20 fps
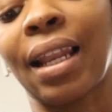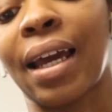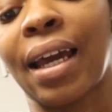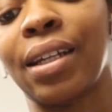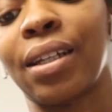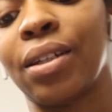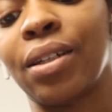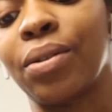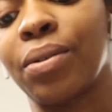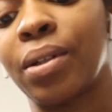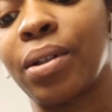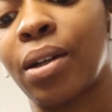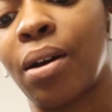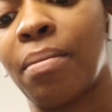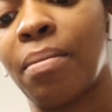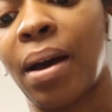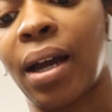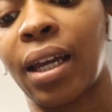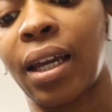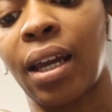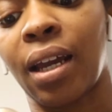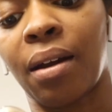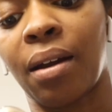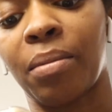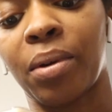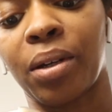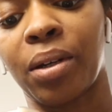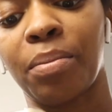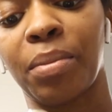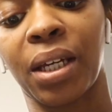like to do it on my
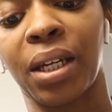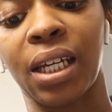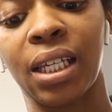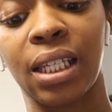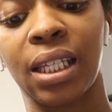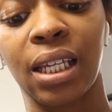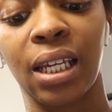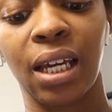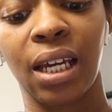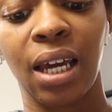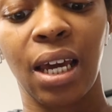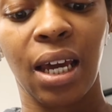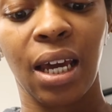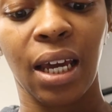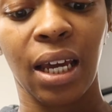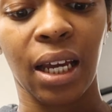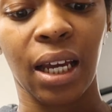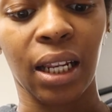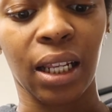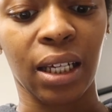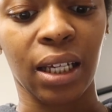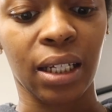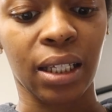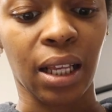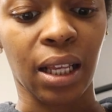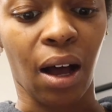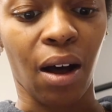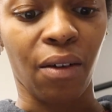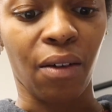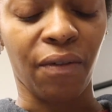camera because it
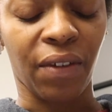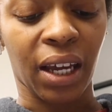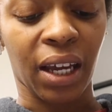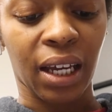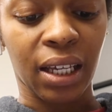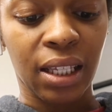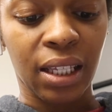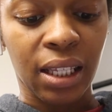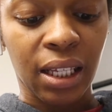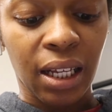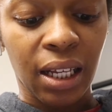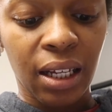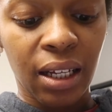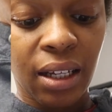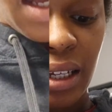looks all fancy.